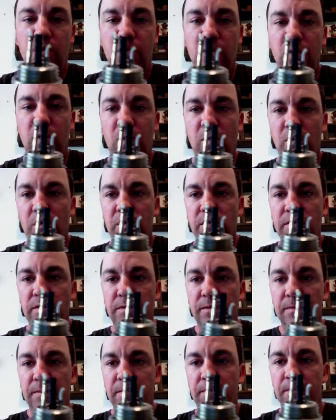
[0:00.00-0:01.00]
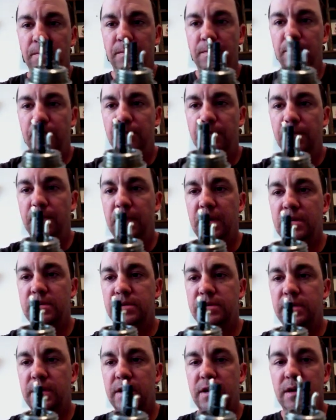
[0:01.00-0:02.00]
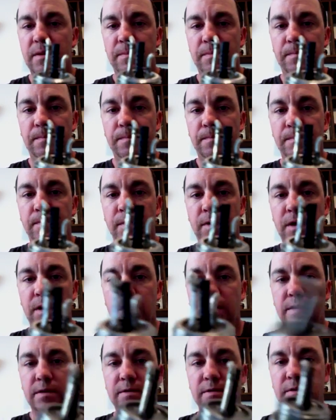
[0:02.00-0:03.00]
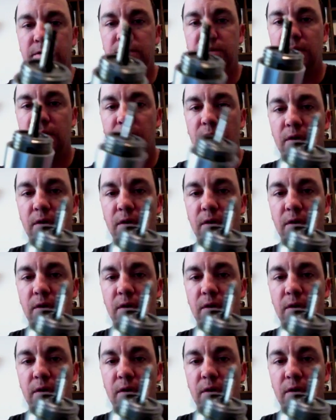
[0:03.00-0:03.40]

coil mesh setup. This is